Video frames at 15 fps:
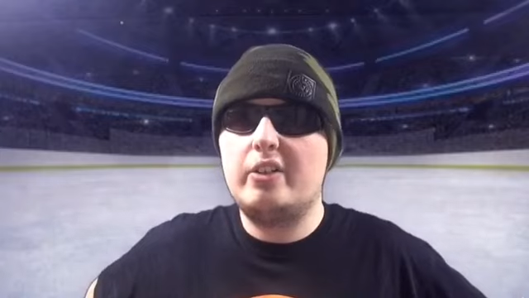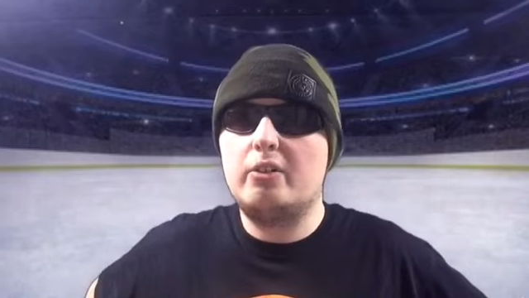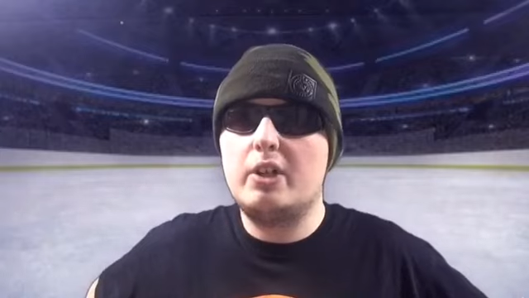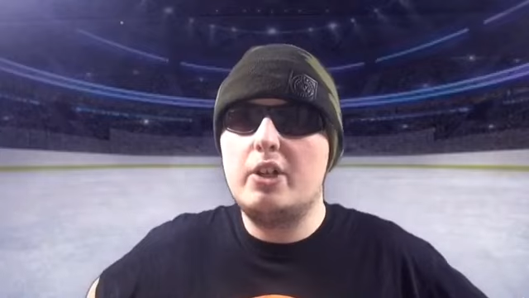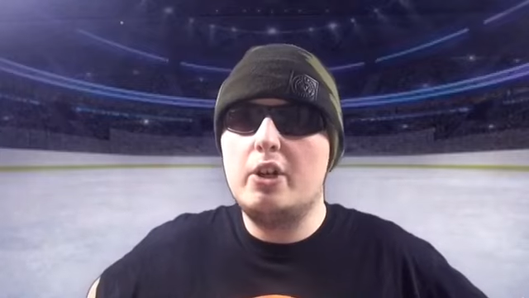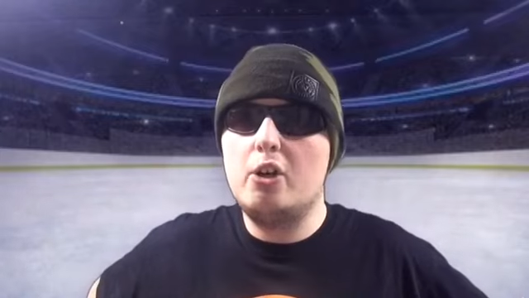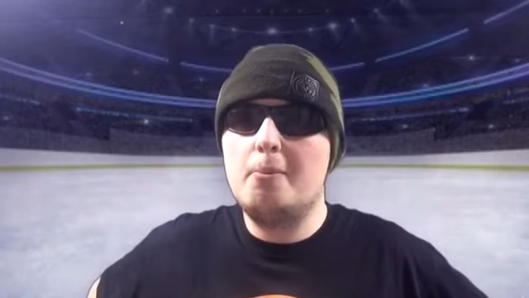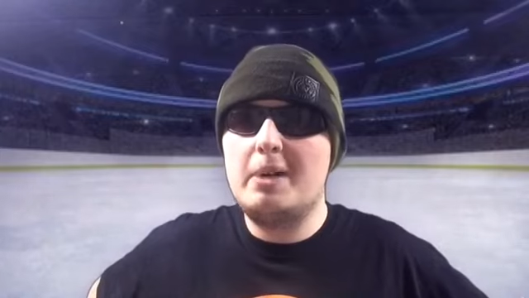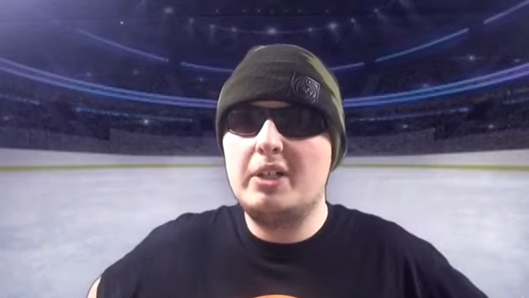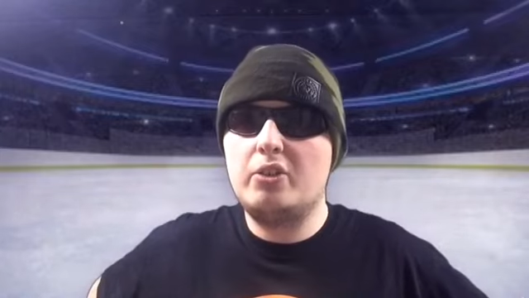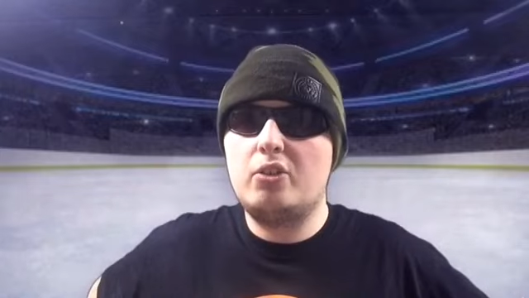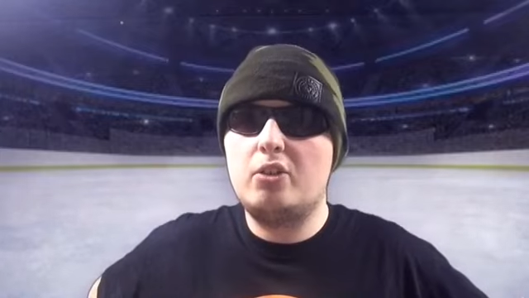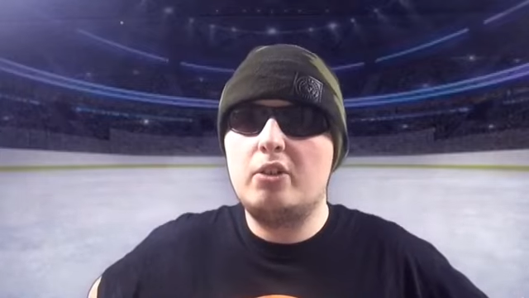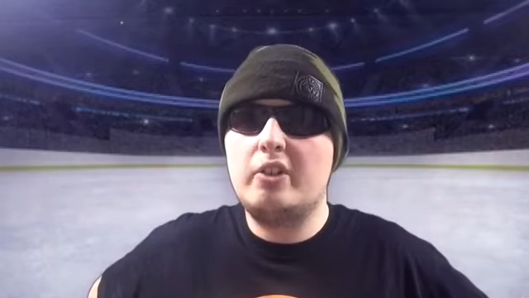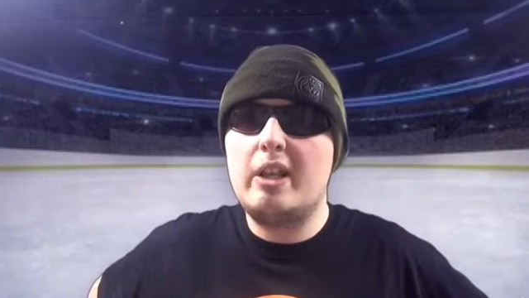there are no
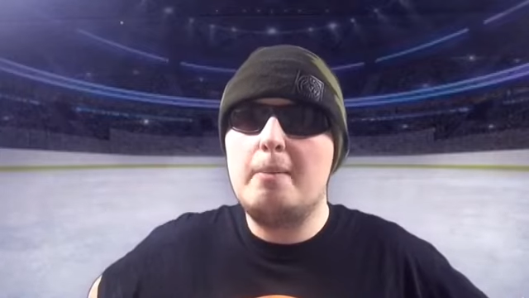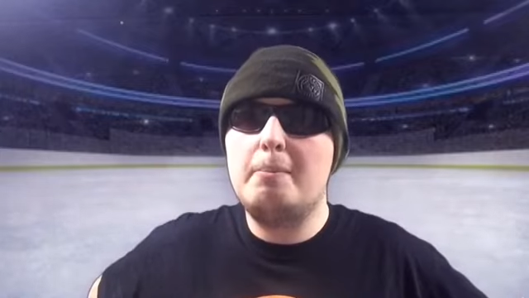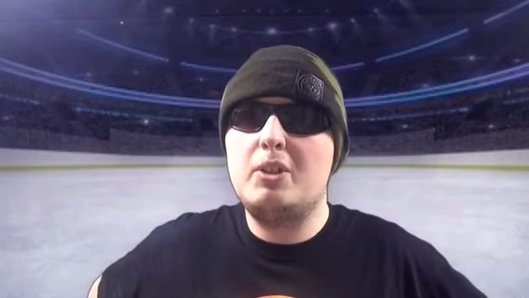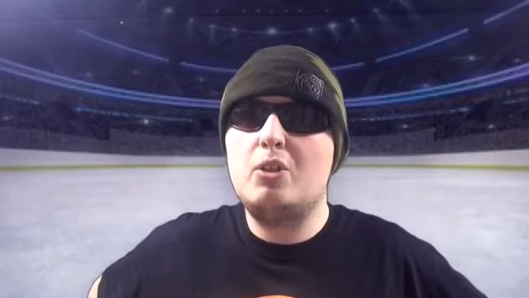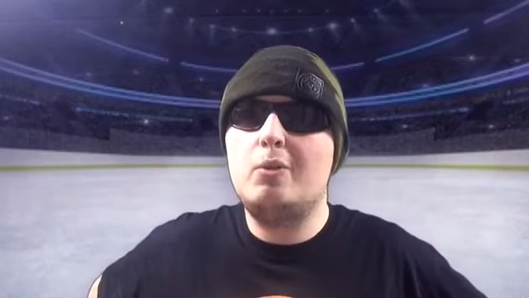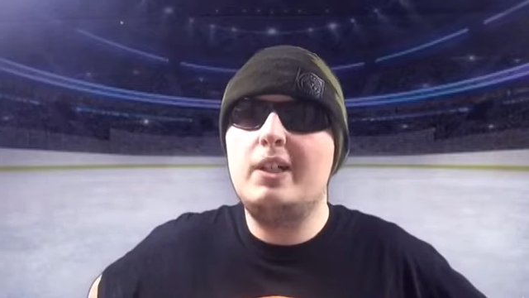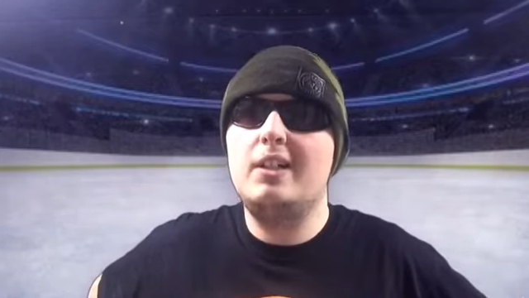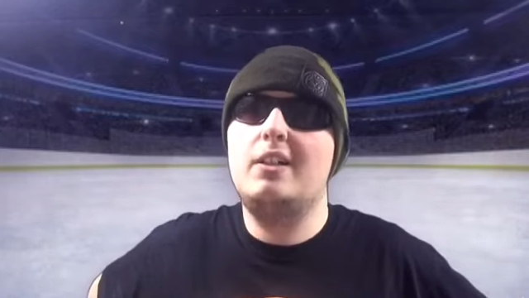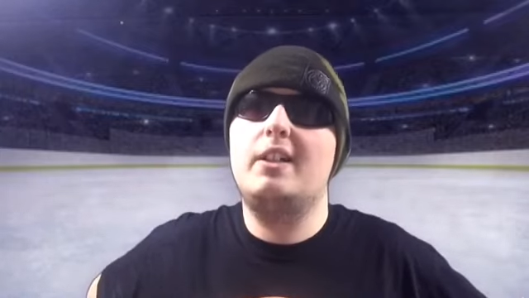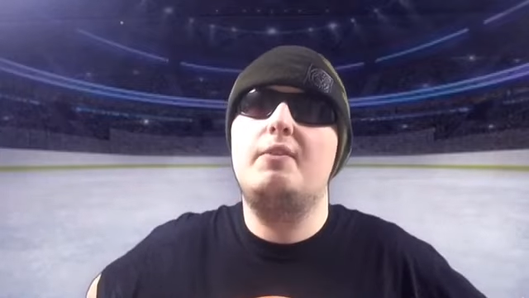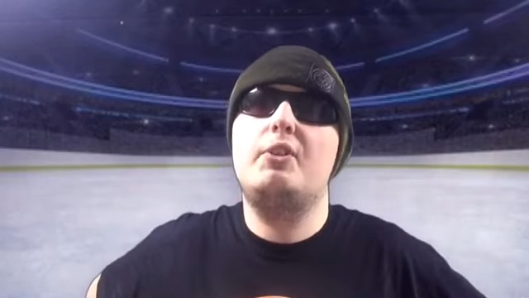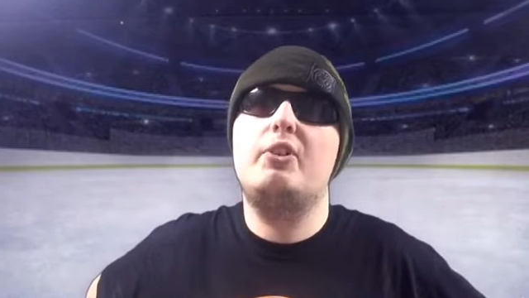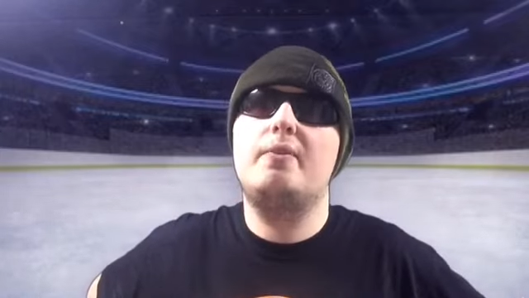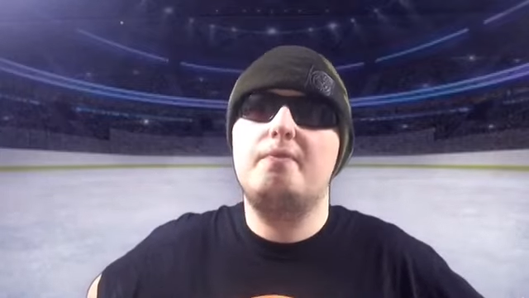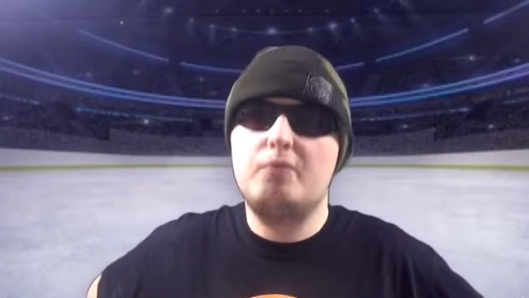monsters in between the
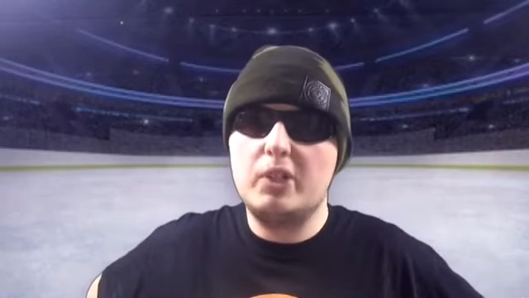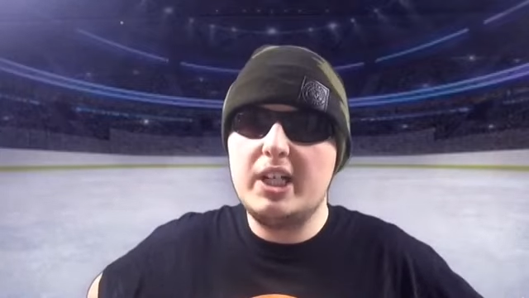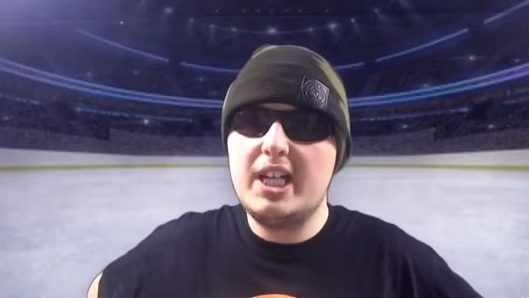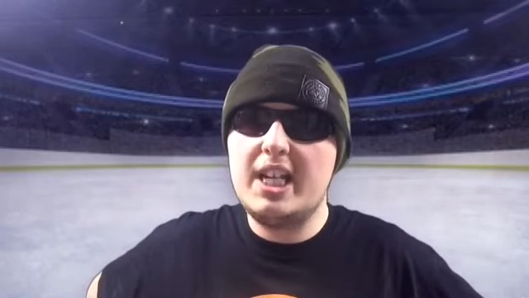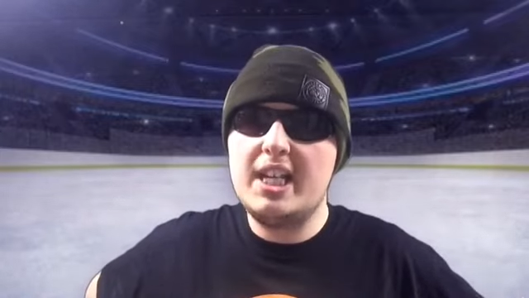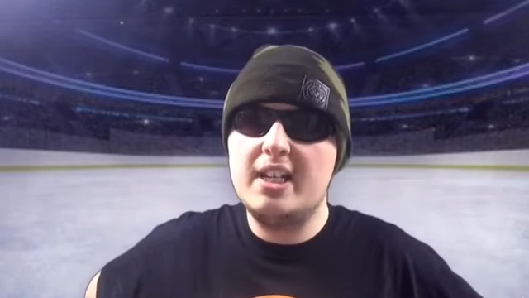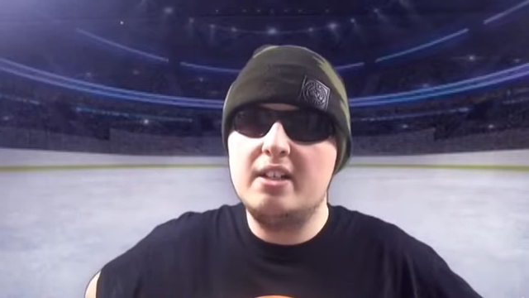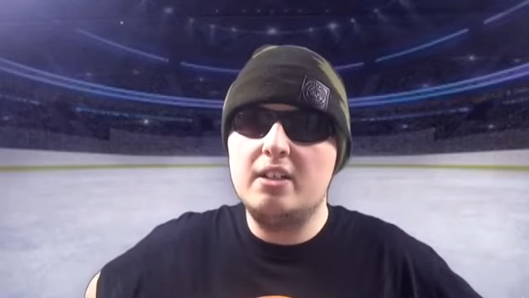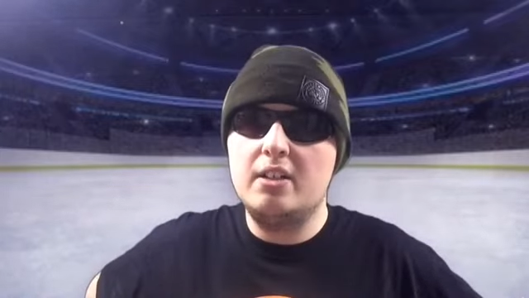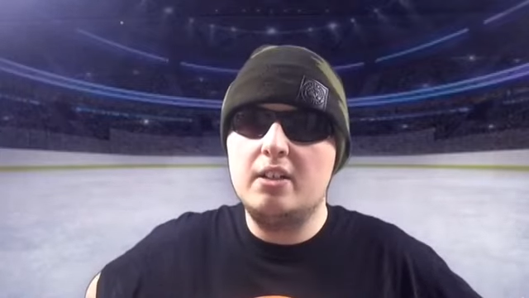levels of 3,